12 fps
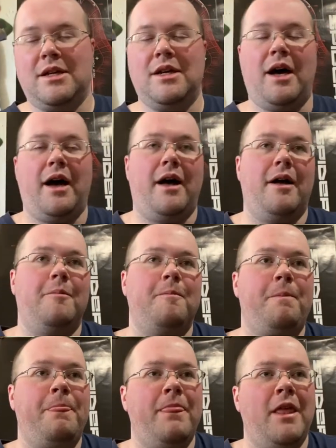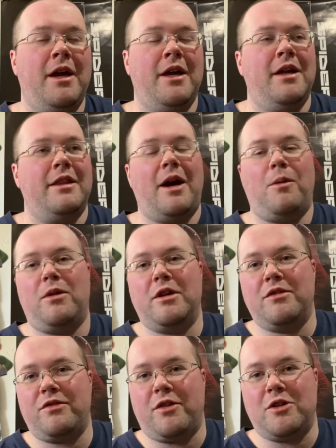that were in
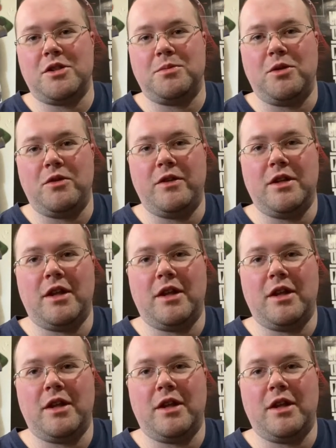the first movie,